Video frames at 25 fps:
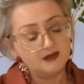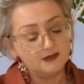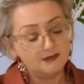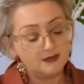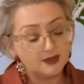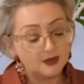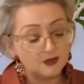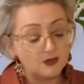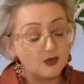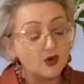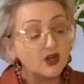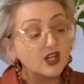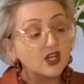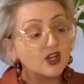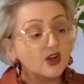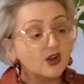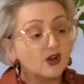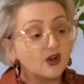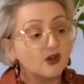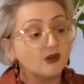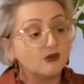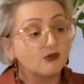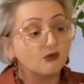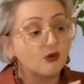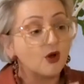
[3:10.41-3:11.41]
But I want to go
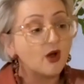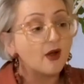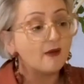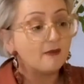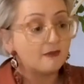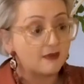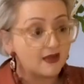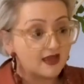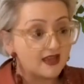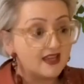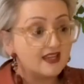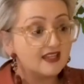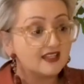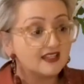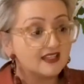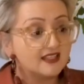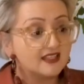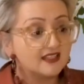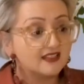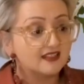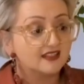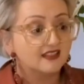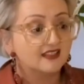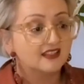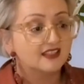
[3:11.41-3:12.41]
right back
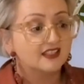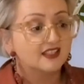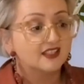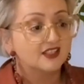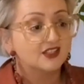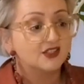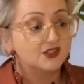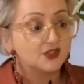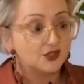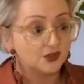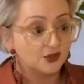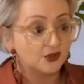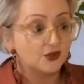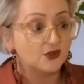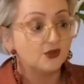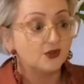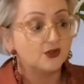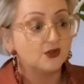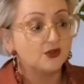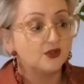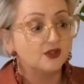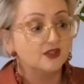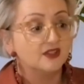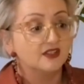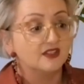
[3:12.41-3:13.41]

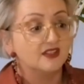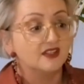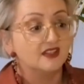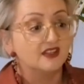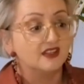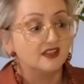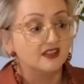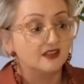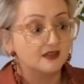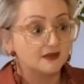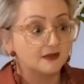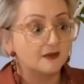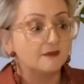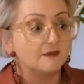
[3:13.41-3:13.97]
to the